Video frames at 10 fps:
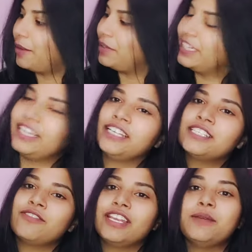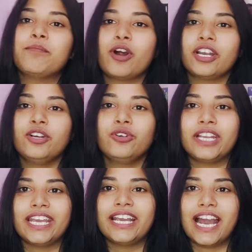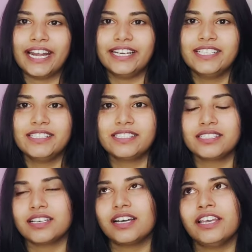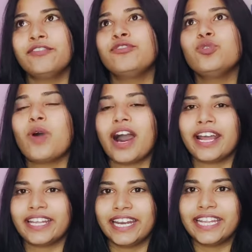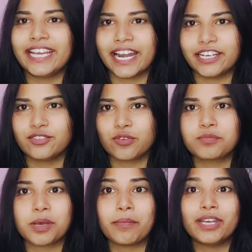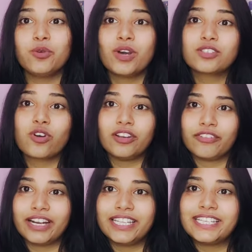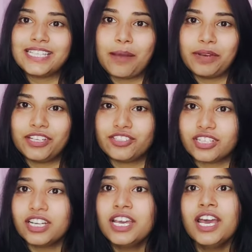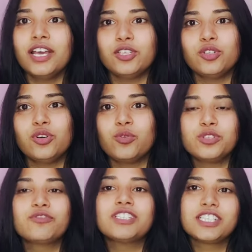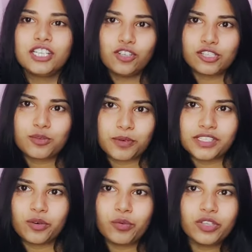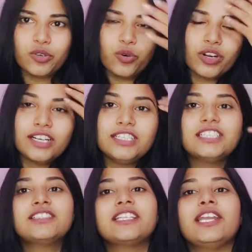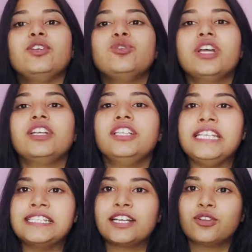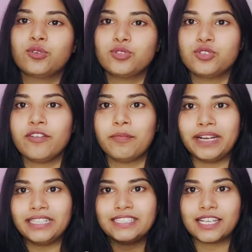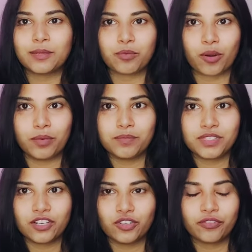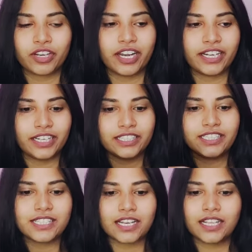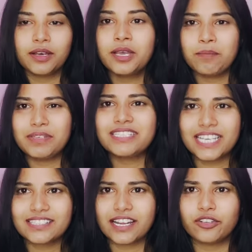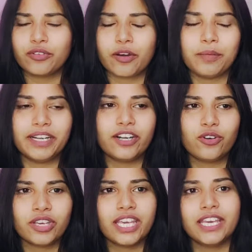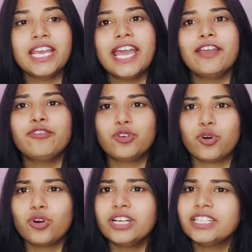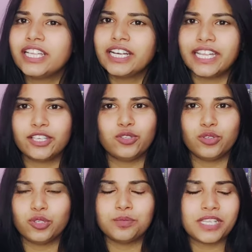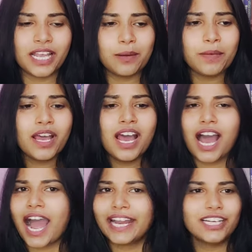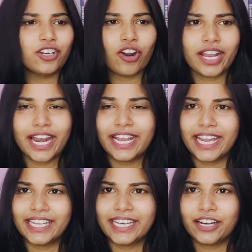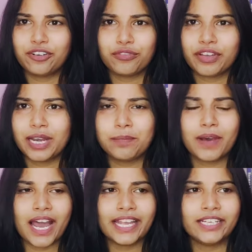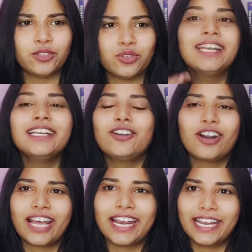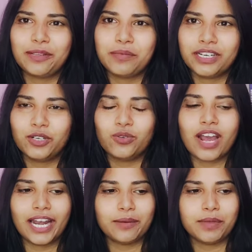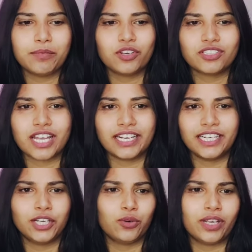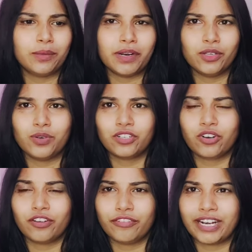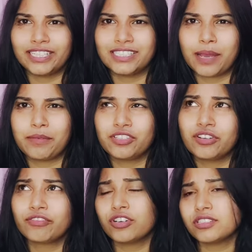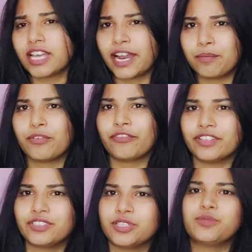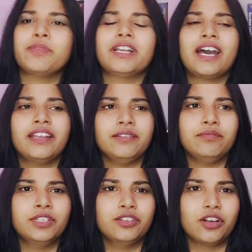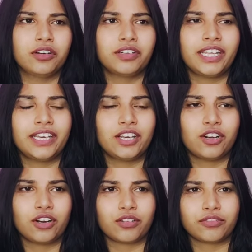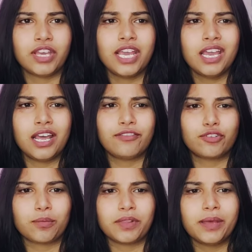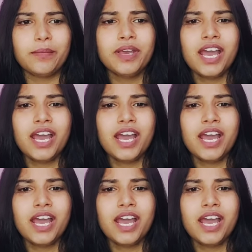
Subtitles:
I mean, it is very important to take guidance. If you are getting guidance from somebody who has qualified the examination, you know, who is physically also present with you, who can just tell you that these are the notes you have made, these are the problems that you have created, these are the mistakes that you have committed, okay? If you don't, then take YouTube's help. I did not have any kind of help. I did not have anybody to guide me, because I didn't know anybody who had qualified the examination. Of course, I had professors, but I did not take a lot of help from them.